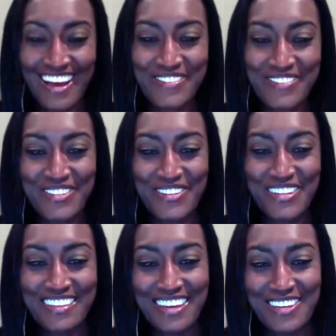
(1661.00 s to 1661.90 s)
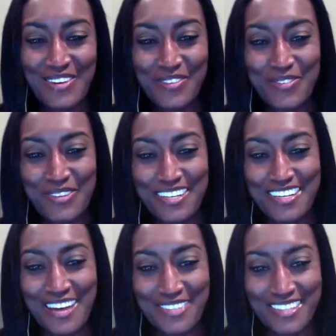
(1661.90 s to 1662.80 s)
Absolutely. Thank you,
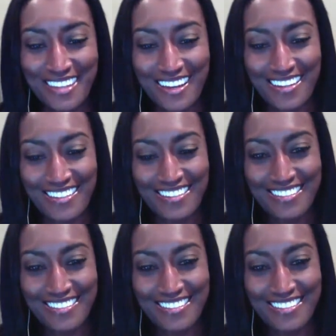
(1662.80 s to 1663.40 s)
everyone. Have a good night.